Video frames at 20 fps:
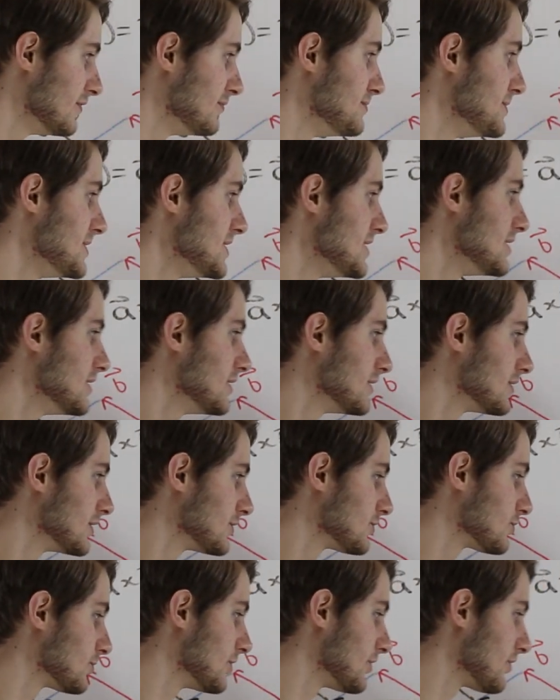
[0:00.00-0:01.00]
of B
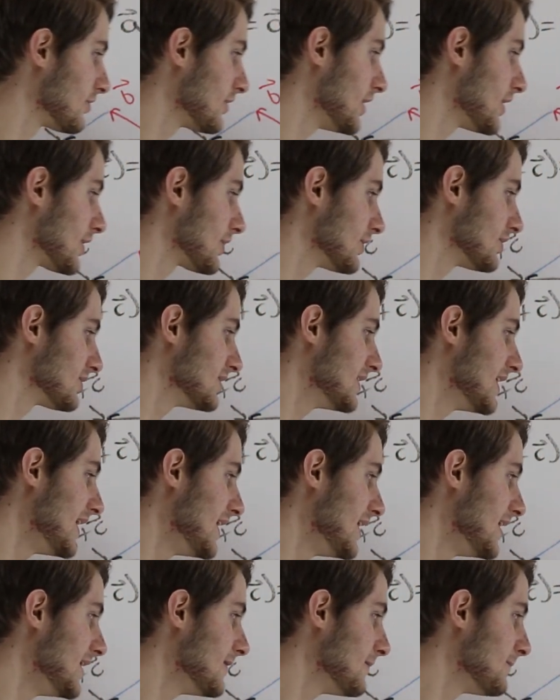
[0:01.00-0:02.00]
that's orthogonal to
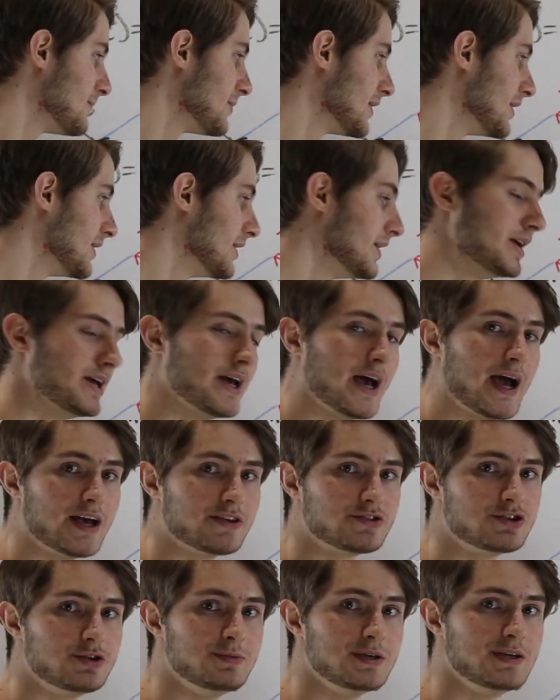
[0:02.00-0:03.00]
A
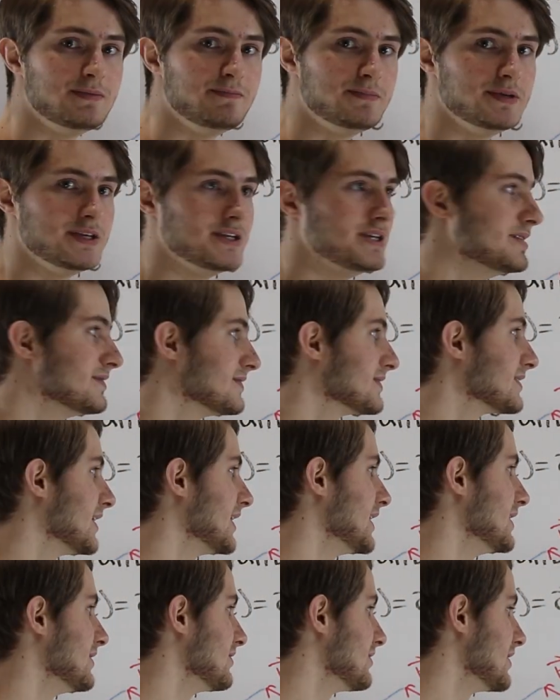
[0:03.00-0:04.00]
has to be B
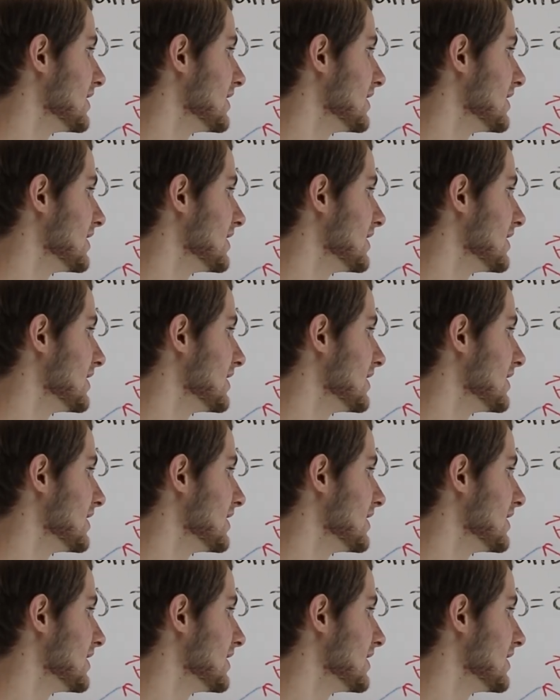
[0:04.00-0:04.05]
sine